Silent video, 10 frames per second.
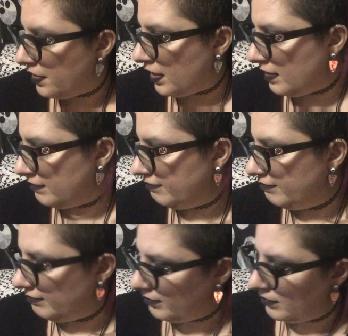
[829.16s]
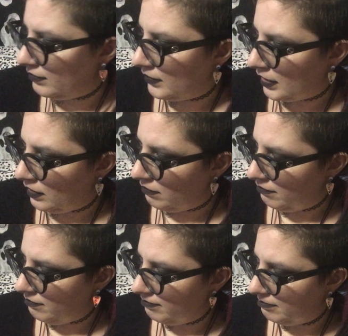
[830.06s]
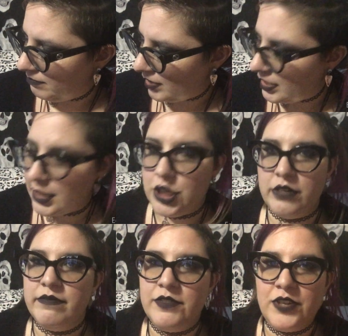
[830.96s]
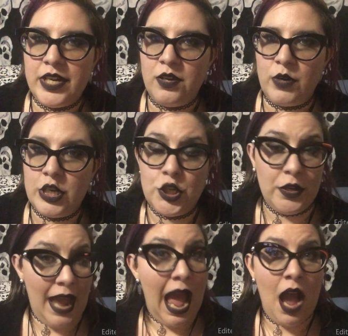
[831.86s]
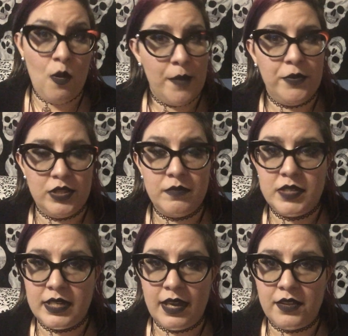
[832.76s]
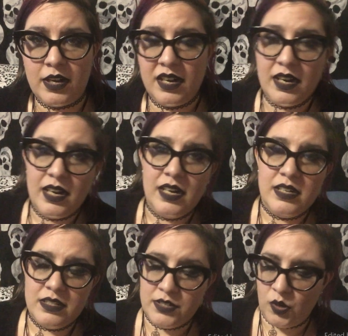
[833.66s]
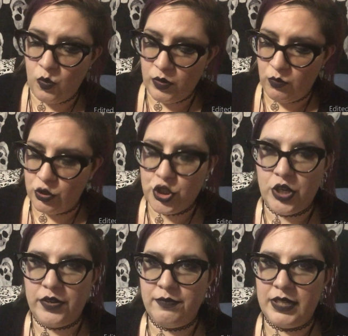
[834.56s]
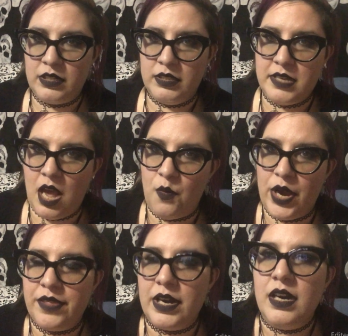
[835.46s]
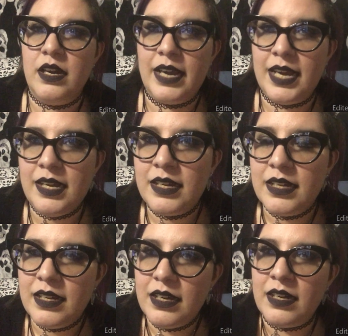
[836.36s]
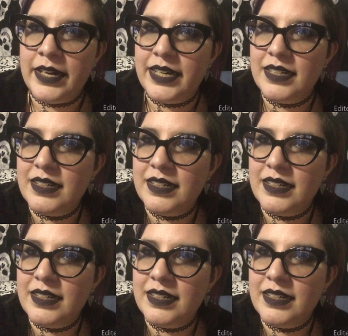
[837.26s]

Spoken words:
the little section of the video where I show you how I put them together. So we'll show you my little DIY there, okay? Alright.